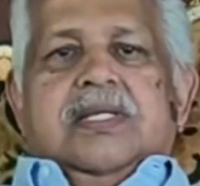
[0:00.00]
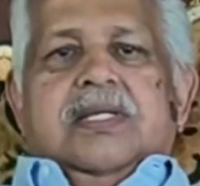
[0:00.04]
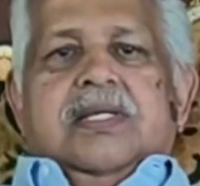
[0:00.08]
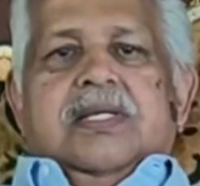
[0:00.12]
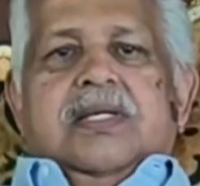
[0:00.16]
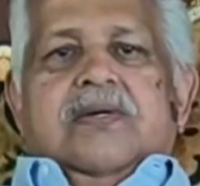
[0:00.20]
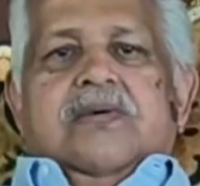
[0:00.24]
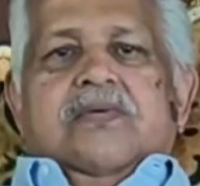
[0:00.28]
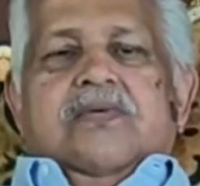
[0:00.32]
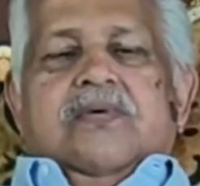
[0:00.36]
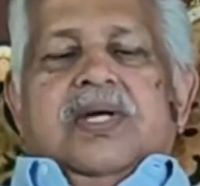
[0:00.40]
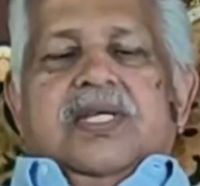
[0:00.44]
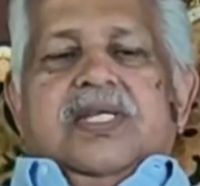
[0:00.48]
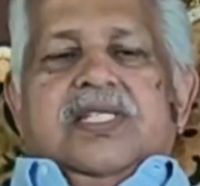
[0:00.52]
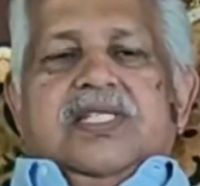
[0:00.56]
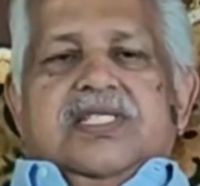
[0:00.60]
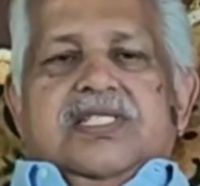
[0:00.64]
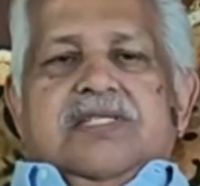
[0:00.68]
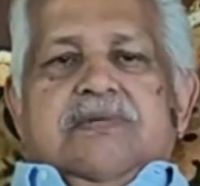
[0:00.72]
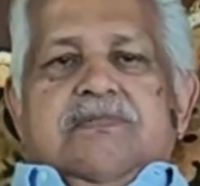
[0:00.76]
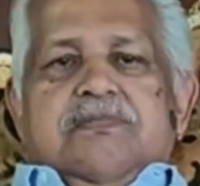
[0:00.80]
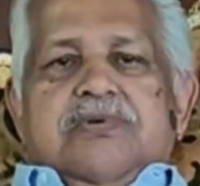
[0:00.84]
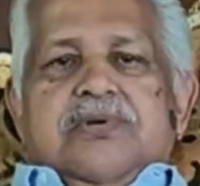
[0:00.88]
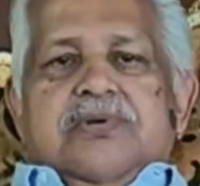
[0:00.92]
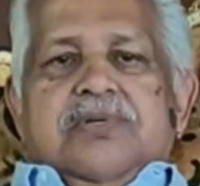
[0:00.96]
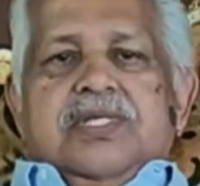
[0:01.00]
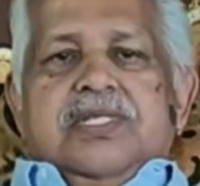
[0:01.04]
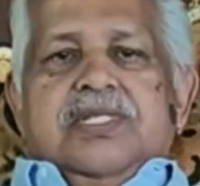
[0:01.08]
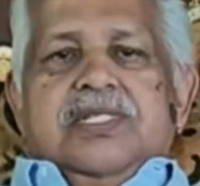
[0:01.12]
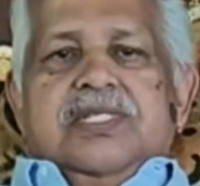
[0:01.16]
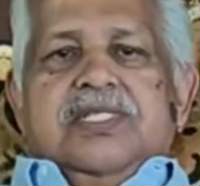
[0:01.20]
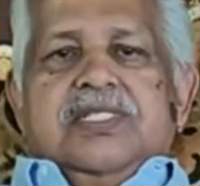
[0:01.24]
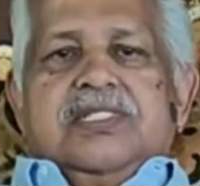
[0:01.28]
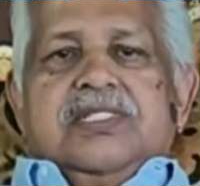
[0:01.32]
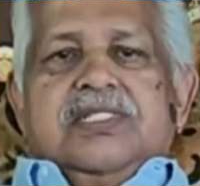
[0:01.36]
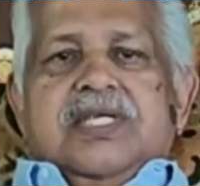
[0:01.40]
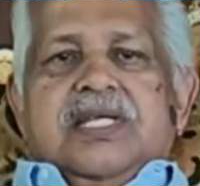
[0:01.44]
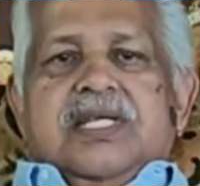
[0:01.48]
What is important
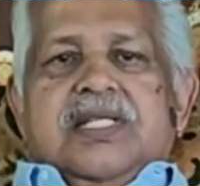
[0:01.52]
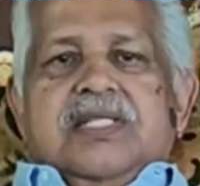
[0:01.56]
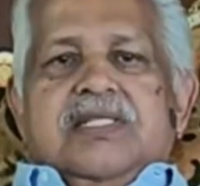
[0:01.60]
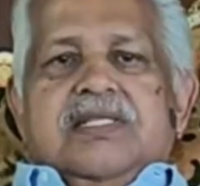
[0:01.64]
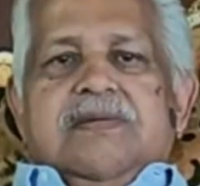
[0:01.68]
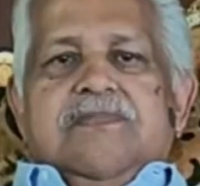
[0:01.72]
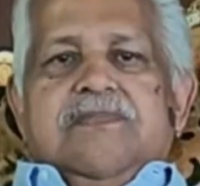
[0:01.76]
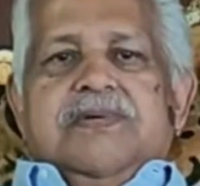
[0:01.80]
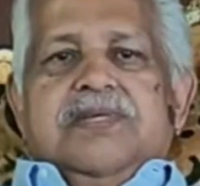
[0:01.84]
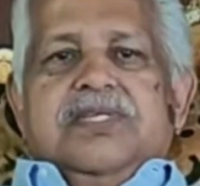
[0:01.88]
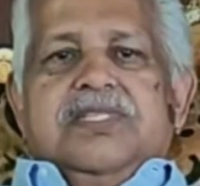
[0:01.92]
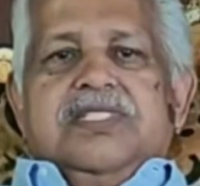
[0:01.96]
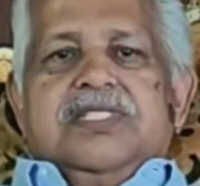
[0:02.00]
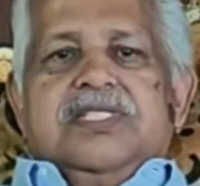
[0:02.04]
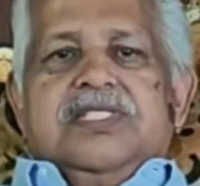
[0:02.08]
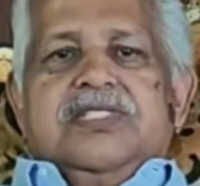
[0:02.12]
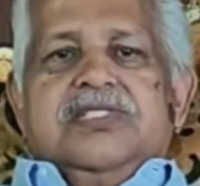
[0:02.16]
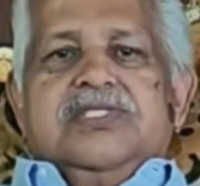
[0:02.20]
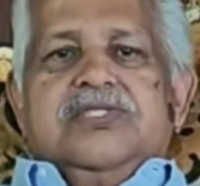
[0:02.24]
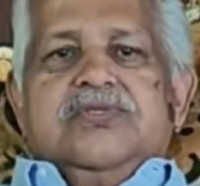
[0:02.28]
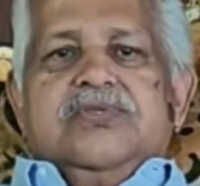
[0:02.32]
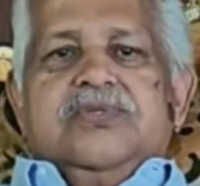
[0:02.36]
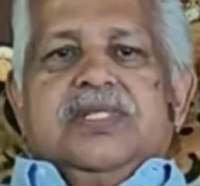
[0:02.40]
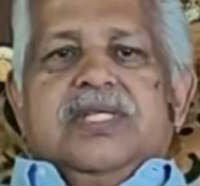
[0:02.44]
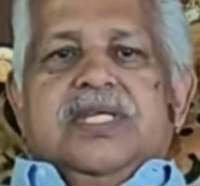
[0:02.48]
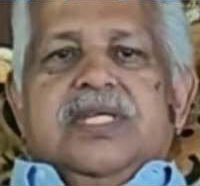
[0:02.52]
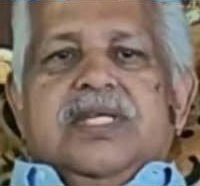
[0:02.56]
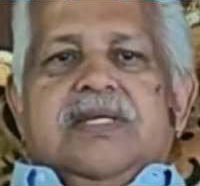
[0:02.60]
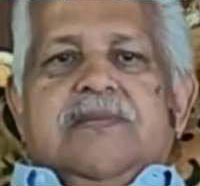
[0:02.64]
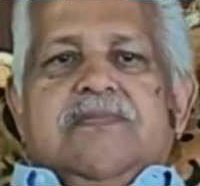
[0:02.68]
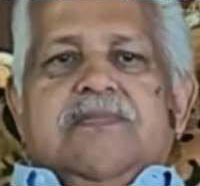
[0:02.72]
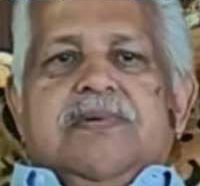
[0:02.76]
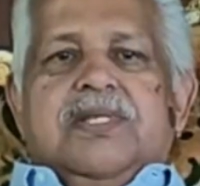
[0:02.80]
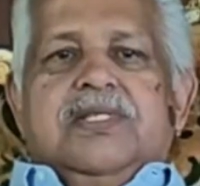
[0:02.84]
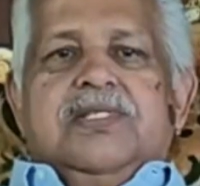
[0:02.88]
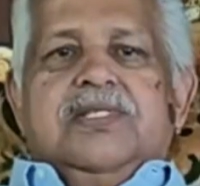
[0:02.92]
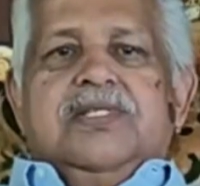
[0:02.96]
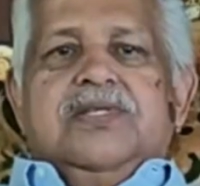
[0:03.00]
is that the patient should take
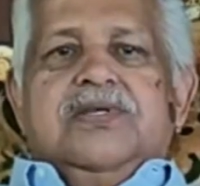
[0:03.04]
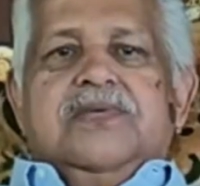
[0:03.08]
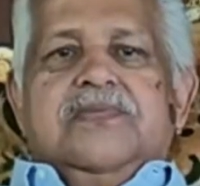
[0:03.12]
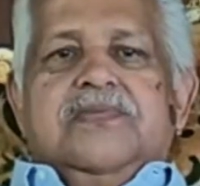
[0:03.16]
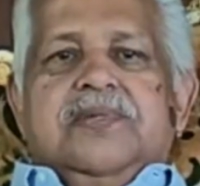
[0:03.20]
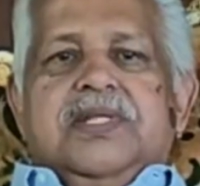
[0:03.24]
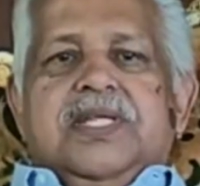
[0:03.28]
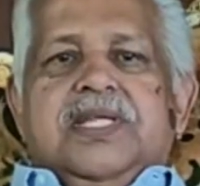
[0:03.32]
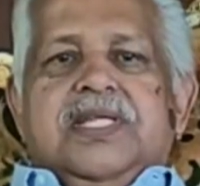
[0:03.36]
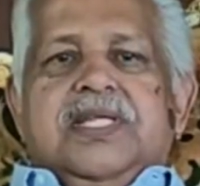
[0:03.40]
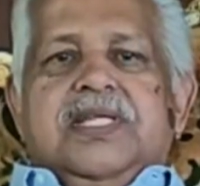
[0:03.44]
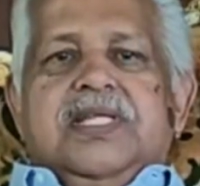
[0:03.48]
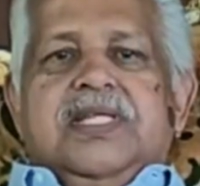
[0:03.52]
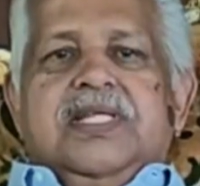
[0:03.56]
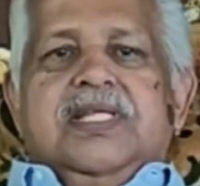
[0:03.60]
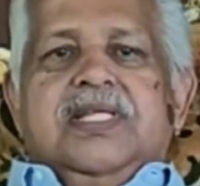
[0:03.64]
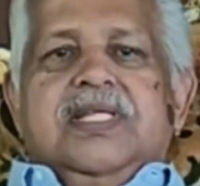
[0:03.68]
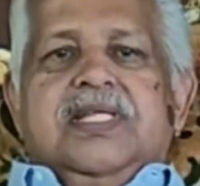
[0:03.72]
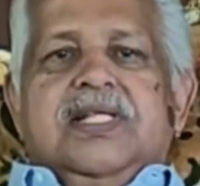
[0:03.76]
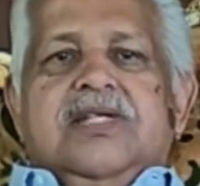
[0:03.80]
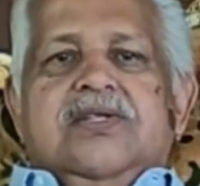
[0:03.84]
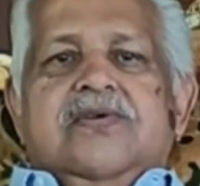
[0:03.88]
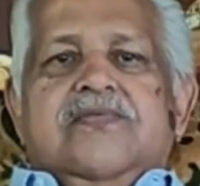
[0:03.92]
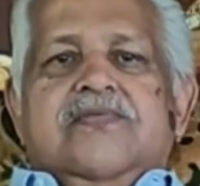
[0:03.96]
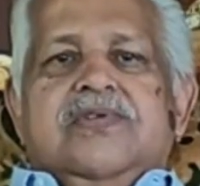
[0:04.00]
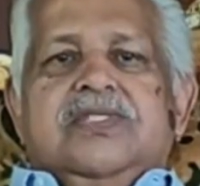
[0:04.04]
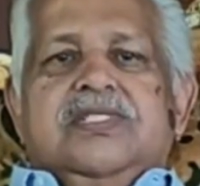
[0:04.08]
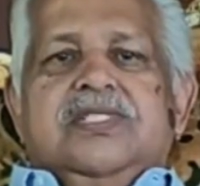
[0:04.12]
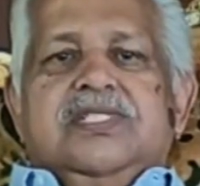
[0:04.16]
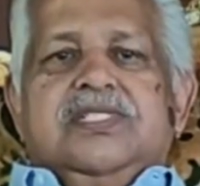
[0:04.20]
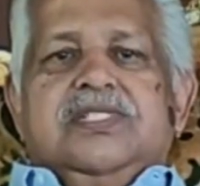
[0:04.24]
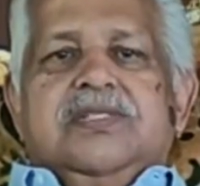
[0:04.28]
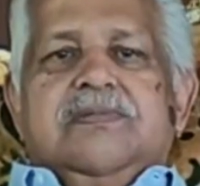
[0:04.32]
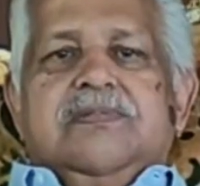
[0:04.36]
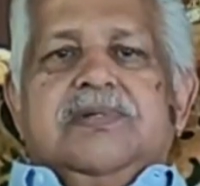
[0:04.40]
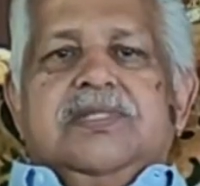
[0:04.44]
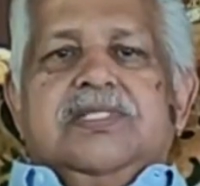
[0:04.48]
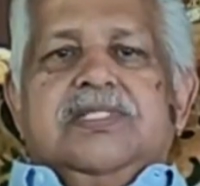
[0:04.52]
plenty of green and yellow
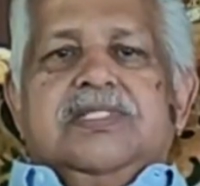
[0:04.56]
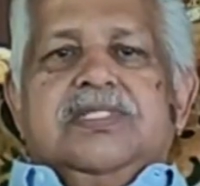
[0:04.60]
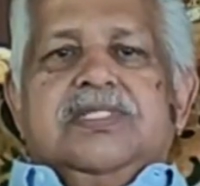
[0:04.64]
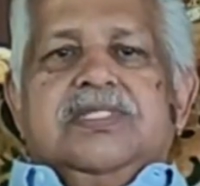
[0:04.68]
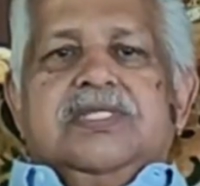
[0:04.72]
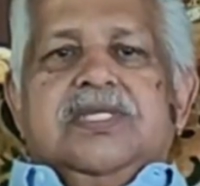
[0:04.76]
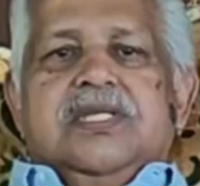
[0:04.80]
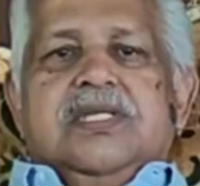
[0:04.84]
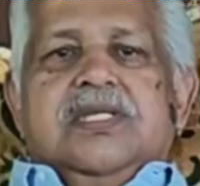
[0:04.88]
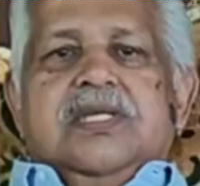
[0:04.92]
vegetables,